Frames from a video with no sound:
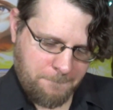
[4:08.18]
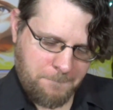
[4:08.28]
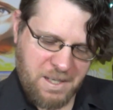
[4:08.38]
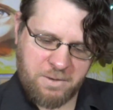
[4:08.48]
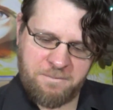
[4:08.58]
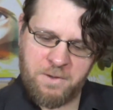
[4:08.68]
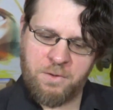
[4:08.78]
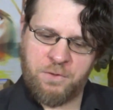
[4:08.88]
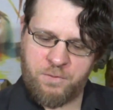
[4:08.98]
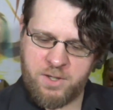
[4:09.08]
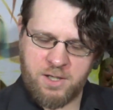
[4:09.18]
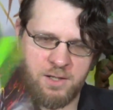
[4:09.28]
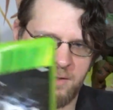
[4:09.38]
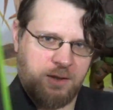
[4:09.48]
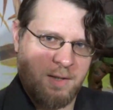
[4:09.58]
Battlefield 3
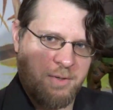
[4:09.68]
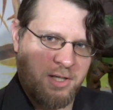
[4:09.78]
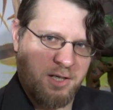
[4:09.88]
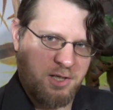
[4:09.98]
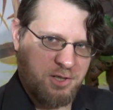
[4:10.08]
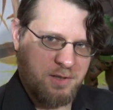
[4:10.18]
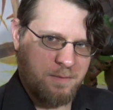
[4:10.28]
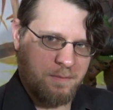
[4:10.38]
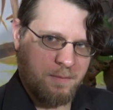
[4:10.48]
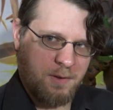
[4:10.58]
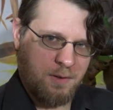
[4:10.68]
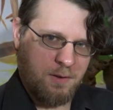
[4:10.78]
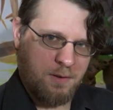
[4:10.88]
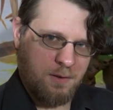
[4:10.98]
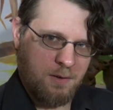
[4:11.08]
Limited Edition
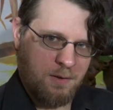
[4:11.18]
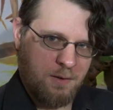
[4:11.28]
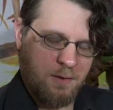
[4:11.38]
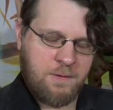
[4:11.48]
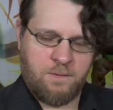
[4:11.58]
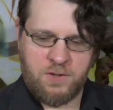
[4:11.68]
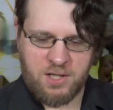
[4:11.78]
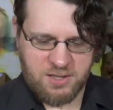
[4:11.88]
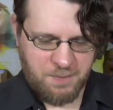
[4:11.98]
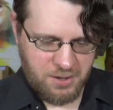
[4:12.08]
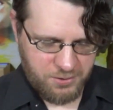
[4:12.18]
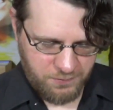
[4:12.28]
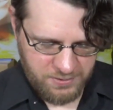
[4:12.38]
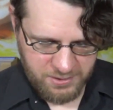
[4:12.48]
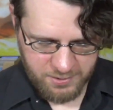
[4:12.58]
for the Xbox
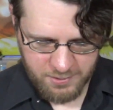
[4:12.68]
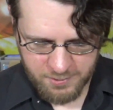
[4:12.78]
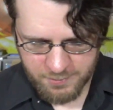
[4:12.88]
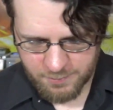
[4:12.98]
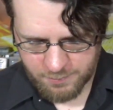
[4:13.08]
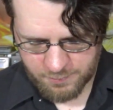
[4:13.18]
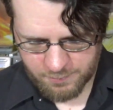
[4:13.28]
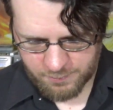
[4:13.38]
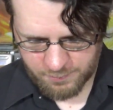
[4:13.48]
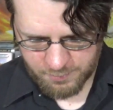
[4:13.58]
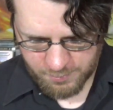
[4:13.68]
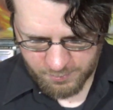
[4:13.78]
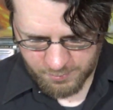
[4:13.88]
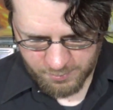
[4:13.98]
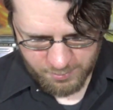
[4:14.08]
360.
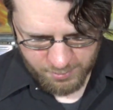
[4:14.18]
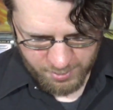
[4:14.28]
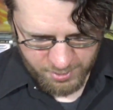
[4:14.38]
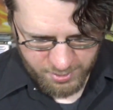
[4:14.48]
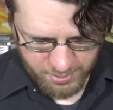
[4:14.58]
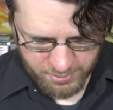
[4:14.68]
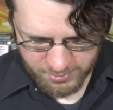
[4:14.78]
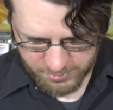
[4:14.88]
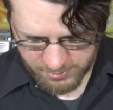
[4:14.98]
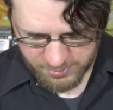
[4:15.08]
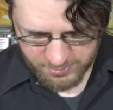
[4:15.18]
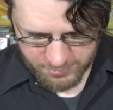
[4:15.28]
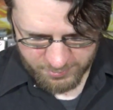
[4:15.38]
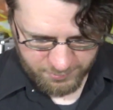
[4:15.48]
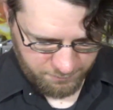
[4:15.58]
And it
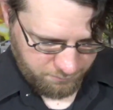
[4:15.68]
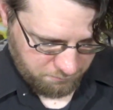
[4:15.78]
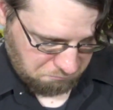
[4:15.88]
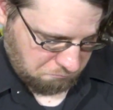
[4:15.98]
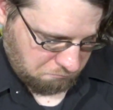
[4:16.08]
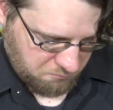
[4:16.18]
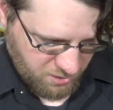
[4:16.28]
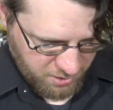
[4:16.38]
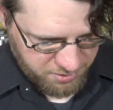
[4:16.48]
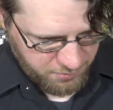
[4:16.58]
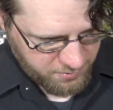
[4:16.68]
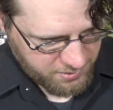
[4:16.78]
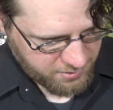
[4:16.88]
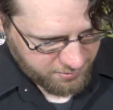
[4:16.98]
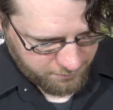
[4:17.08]
is a
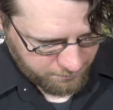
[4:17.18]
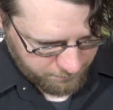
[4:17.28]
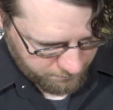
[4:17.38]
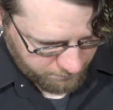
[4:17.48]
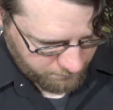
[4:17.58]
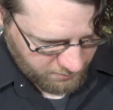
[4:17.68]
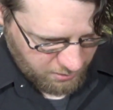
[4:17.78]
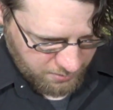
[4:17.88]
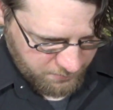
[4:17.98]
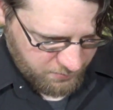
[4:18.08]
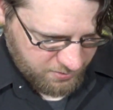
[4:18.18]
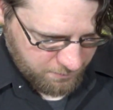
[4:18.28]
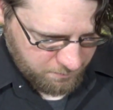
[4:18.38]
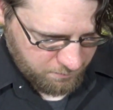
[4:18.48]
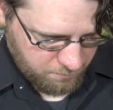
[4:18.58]
2-disc. Comes with
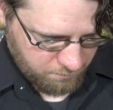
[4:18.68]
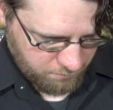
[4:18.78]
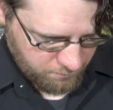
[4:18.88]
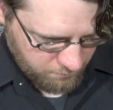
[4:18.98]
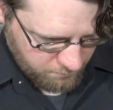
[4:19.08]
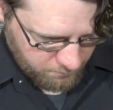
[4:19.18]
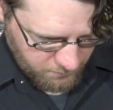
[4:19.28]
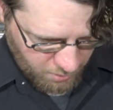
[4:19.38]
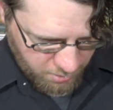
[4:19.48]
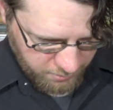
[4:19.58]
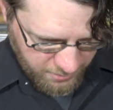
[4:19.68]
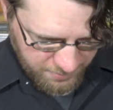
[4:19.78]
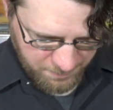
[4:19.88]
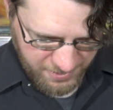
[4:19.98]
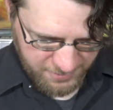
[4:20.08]
some
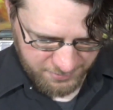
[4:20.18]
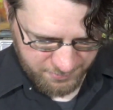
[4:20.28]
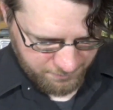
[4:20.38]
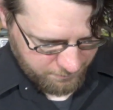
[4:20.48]
online pass,